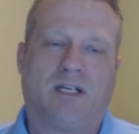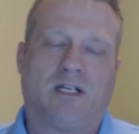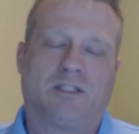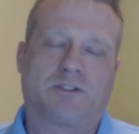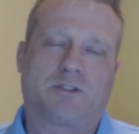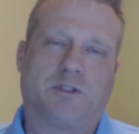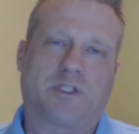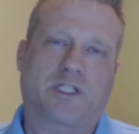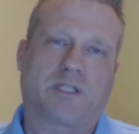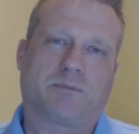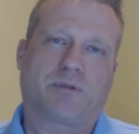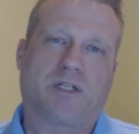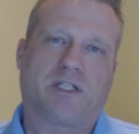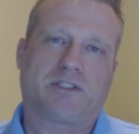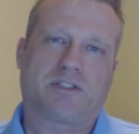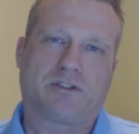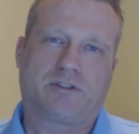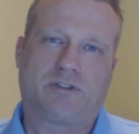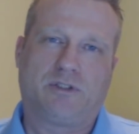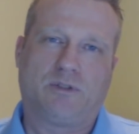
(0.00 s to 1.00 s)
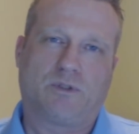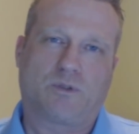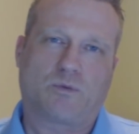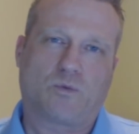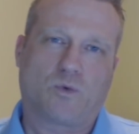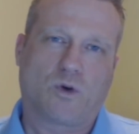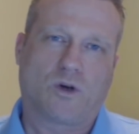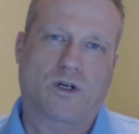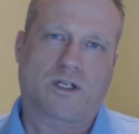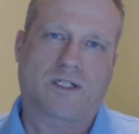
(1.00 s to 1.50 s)
So the compressor is doing
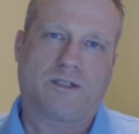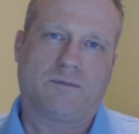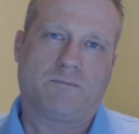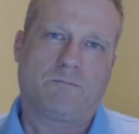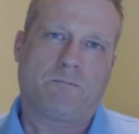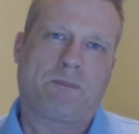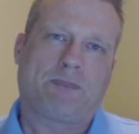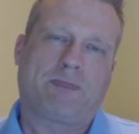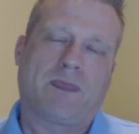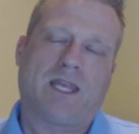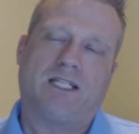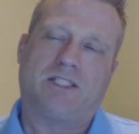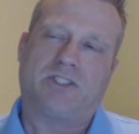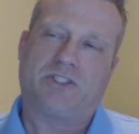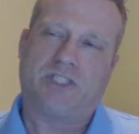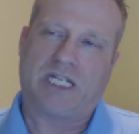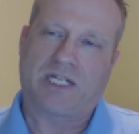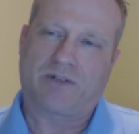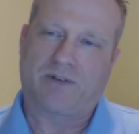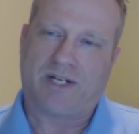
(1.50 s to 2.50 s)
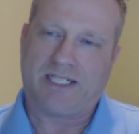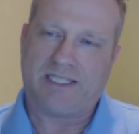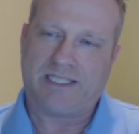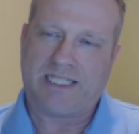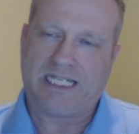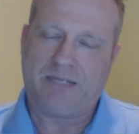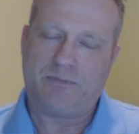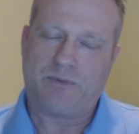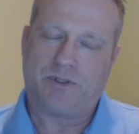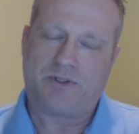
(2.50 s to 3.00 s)
work, it's generating
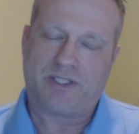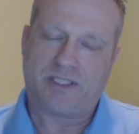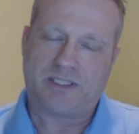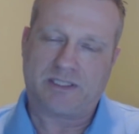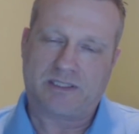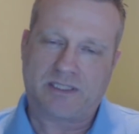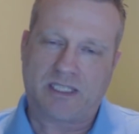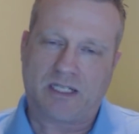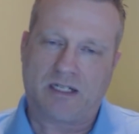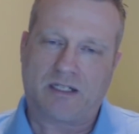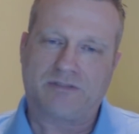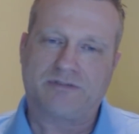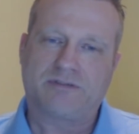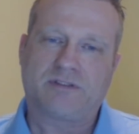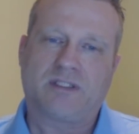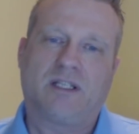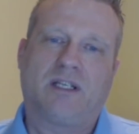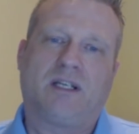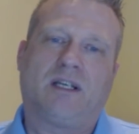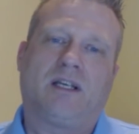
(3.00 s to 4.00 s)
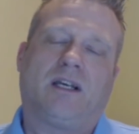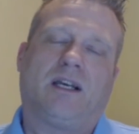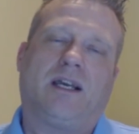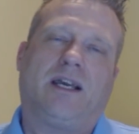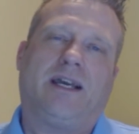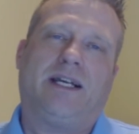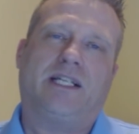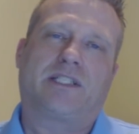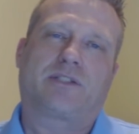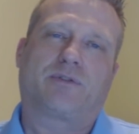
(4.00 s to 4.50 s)
heat within itself,
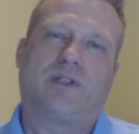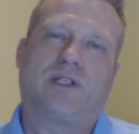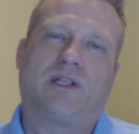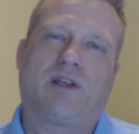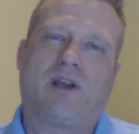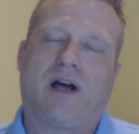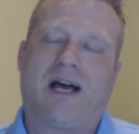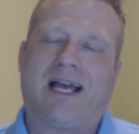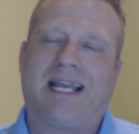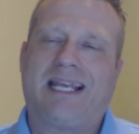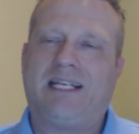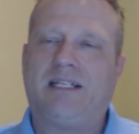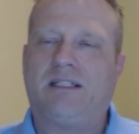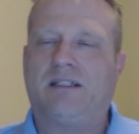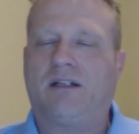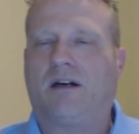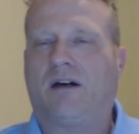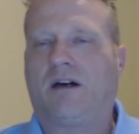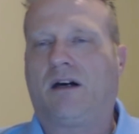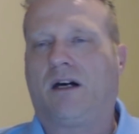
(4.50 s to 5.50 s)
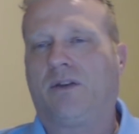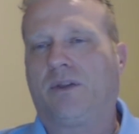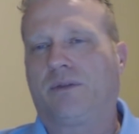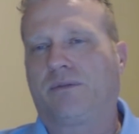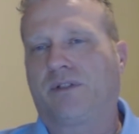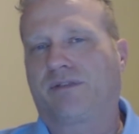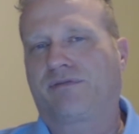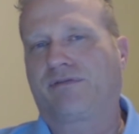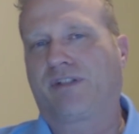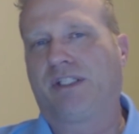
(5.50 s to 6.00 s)
and it's relying on the
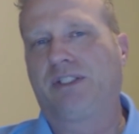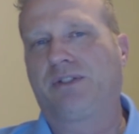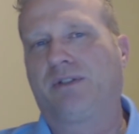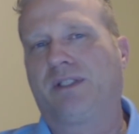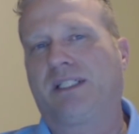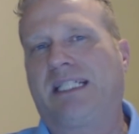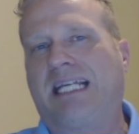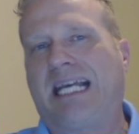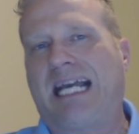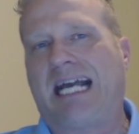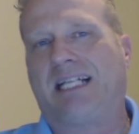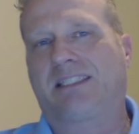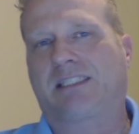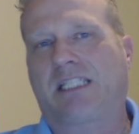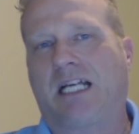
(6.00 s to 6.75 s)
refrigerant gas